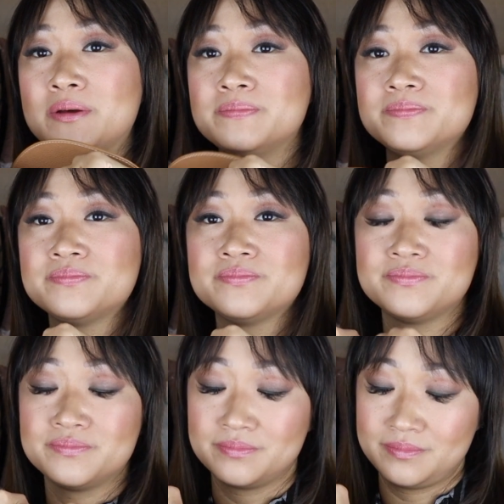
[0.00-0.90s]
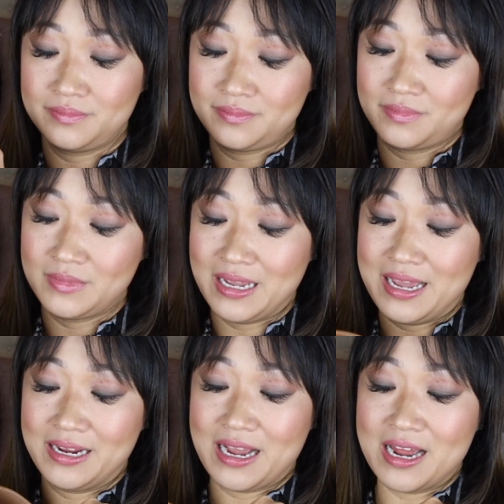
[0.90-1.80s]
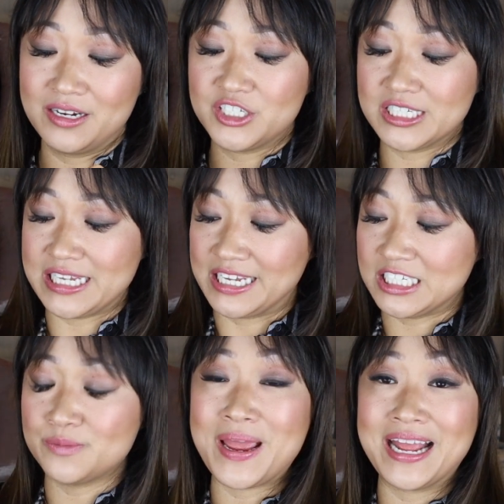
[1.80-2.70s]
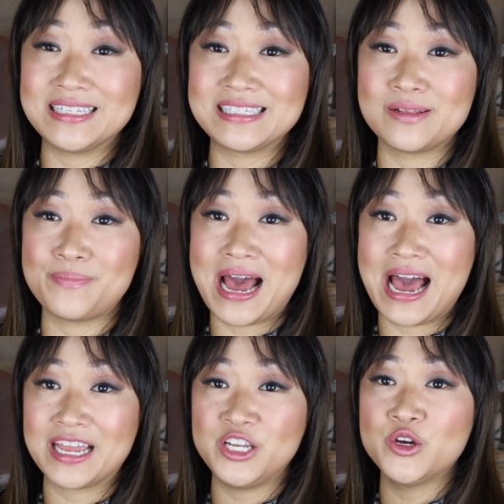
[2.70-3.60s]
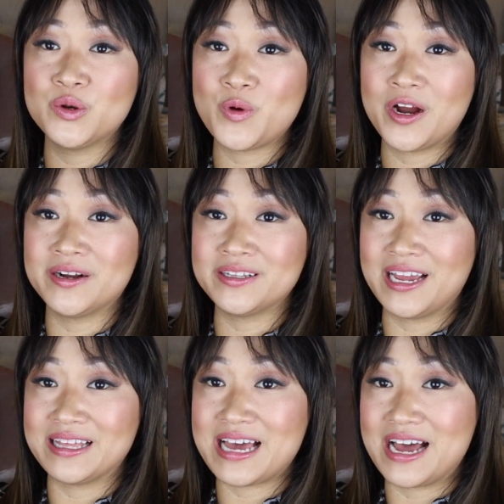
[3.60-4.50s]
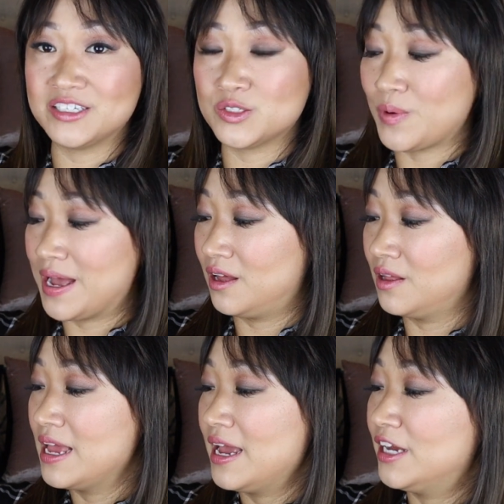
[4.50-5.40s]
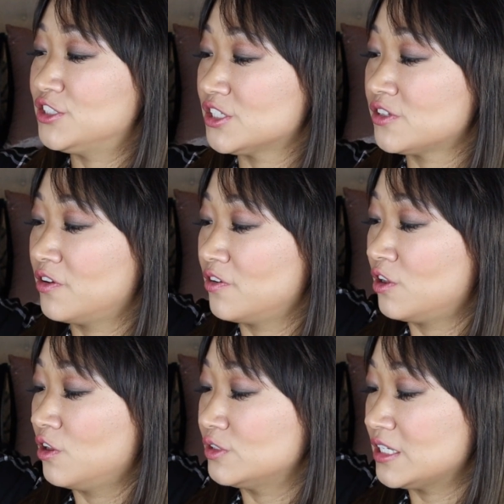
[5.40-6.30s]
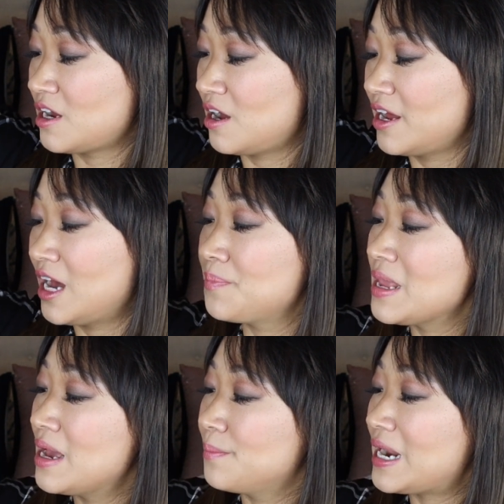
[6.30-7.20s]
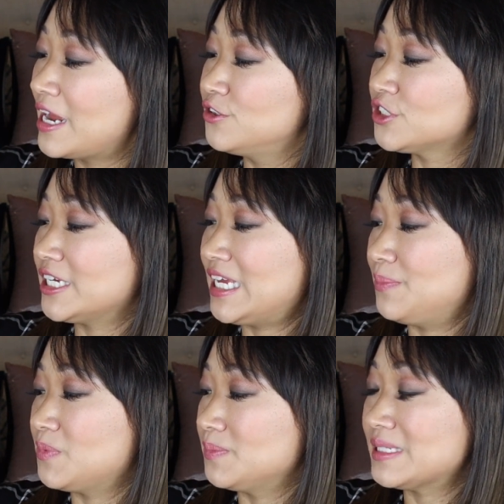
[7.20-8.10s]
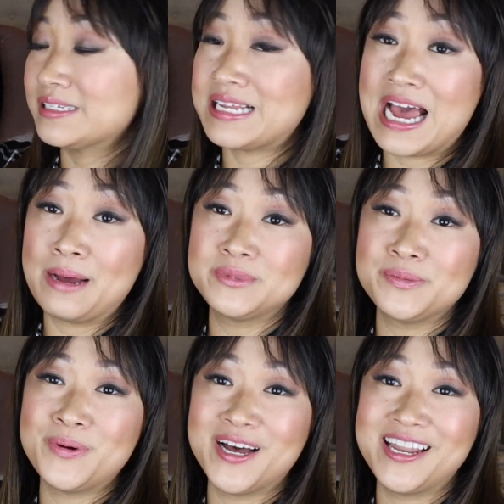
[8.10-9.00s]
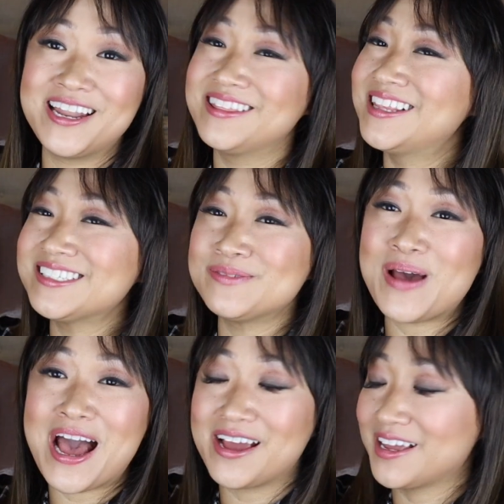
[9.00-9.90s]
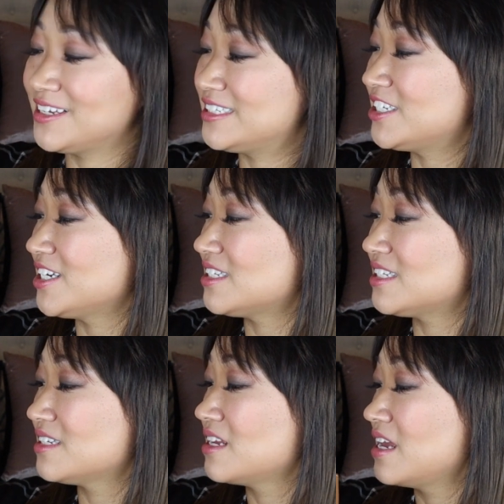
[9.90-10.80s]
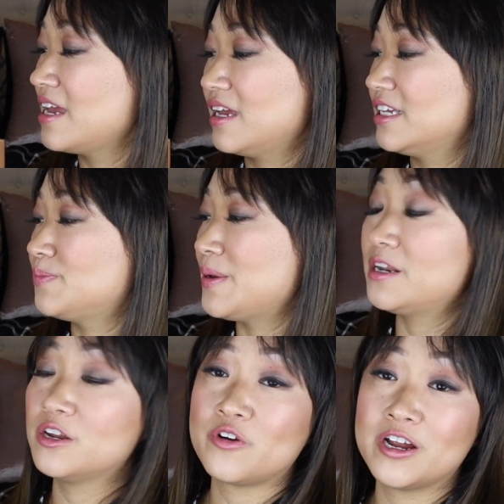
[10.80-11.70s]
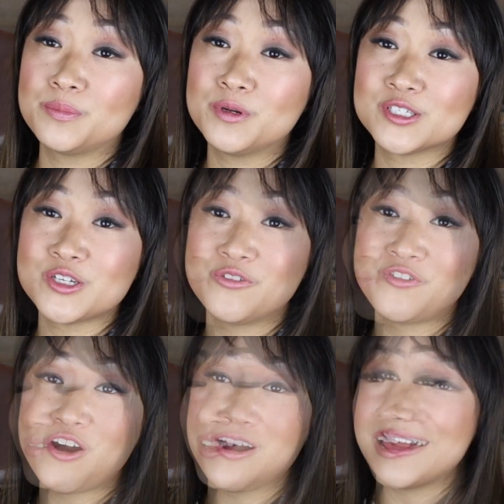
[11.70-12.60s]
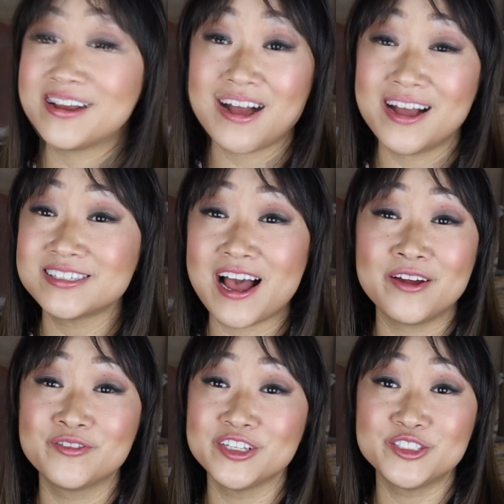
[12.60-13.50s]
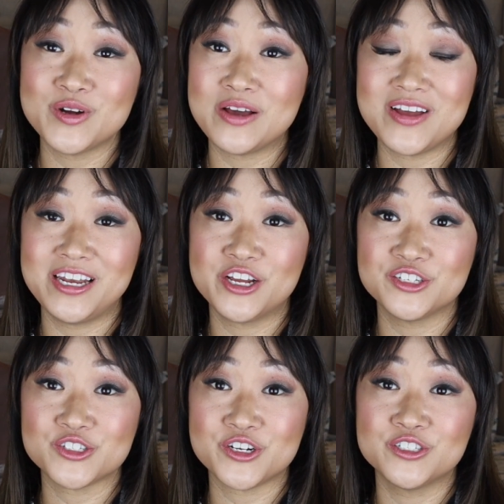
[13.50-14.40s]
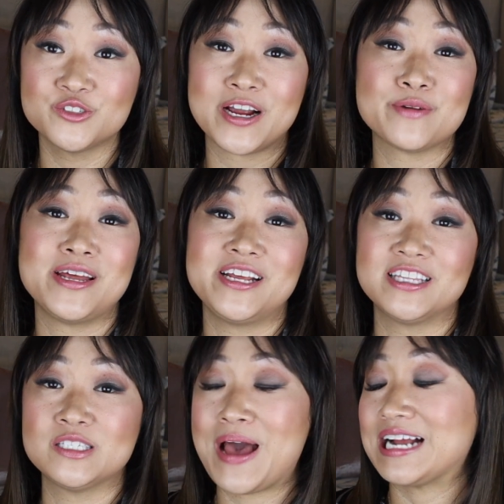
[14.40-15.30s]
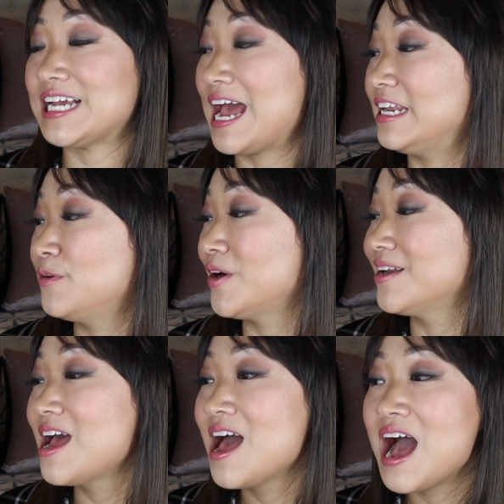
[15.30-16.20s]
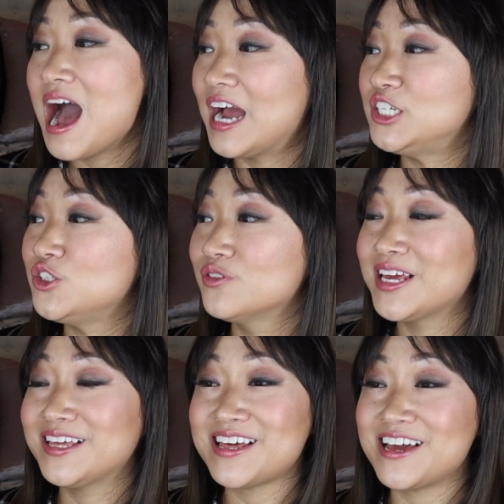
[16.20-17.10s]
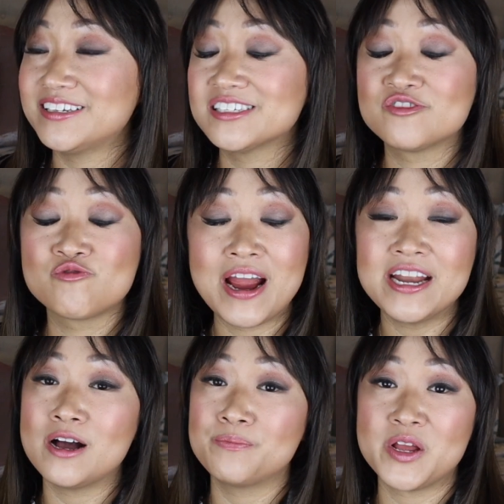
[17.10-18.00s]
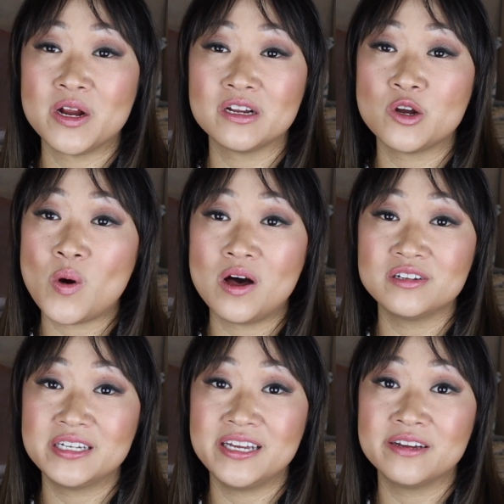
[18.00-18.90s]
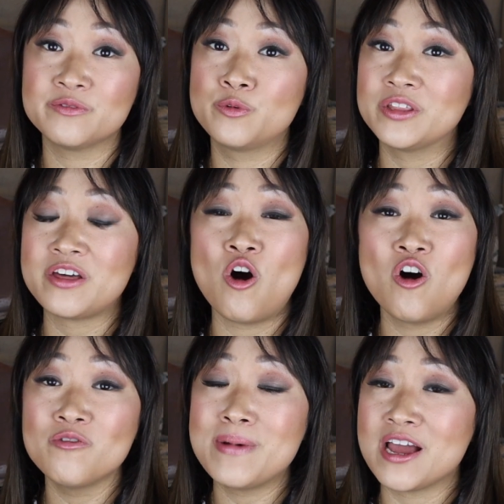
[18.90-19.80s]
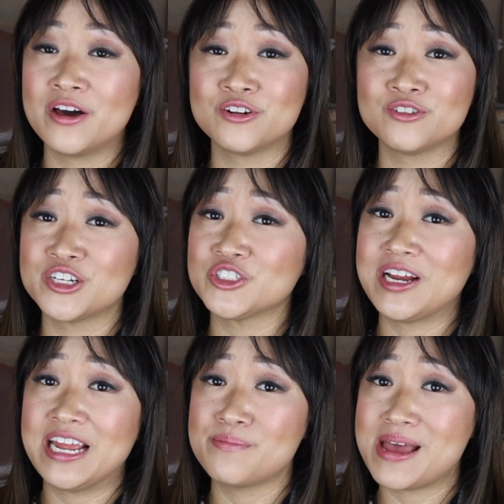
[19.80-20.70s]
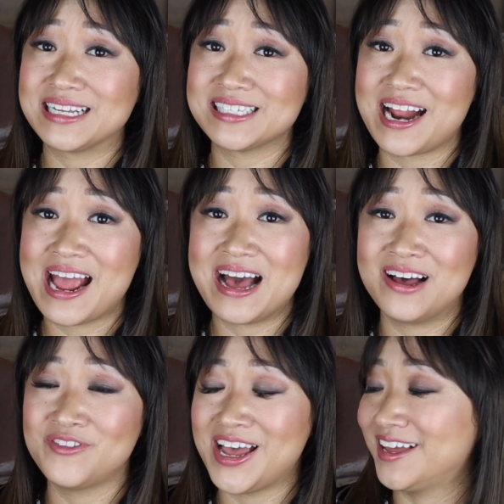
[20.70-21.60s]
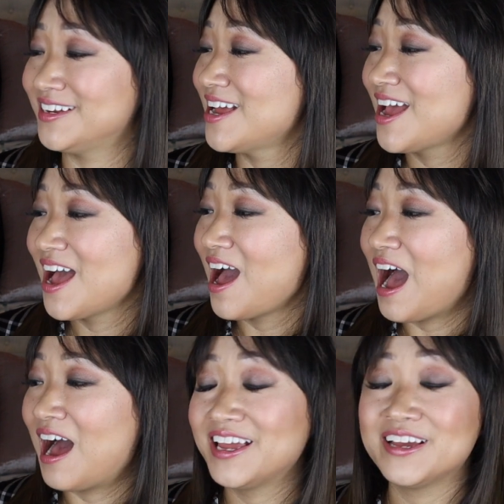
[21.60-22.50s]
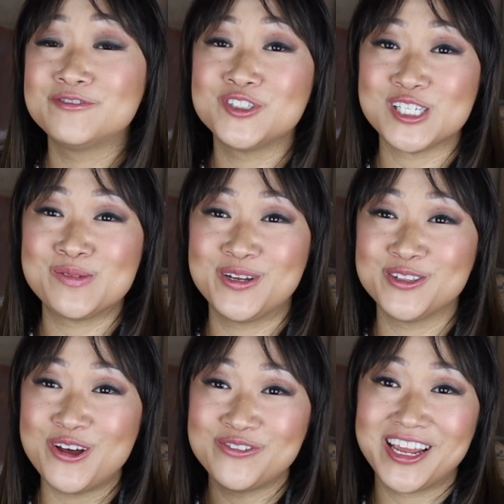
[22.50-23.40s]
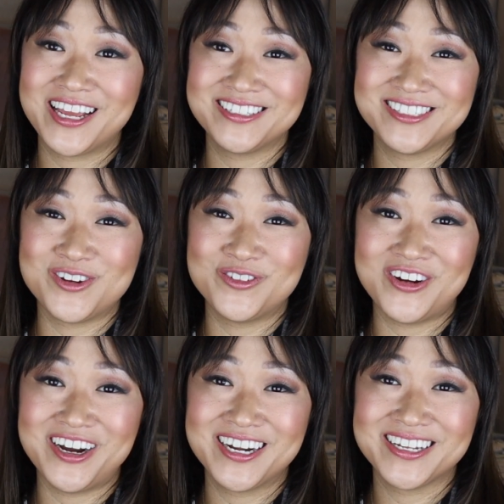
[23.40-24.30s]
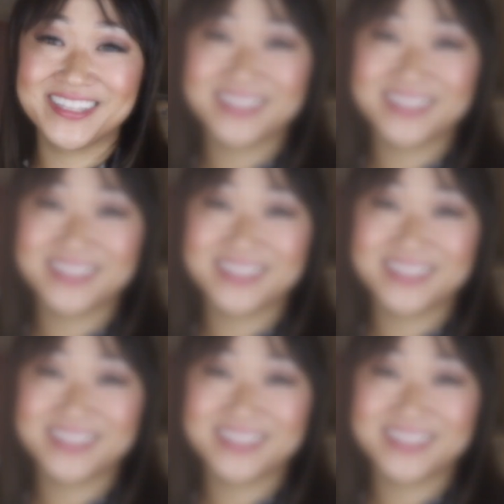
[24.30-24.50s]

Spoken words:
them, and it kind of just expands the bag. And you can wear it like that as well and just close it on up. But I usually keep them snapped. But this bag has just, it's been incredible so far. And guys, I really don't have any concerns recommending this bag to anyone. I do think that it's right up there in quality with all of my other luxury handbags that I have, and I have just been loving it so far.